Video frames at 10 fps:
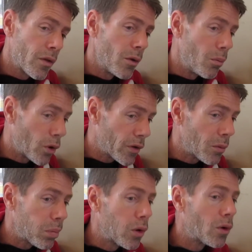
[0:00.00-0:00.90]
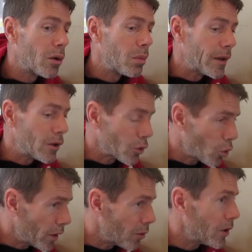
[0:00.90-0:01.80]
the more deplorably you're
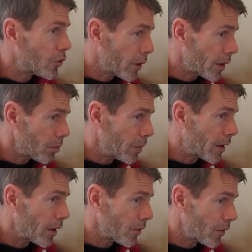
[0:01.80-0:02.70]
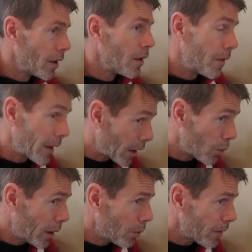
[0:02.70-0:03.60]
going to be treated because they get
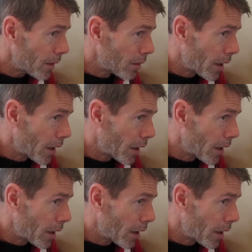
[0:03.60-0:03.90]
away with it.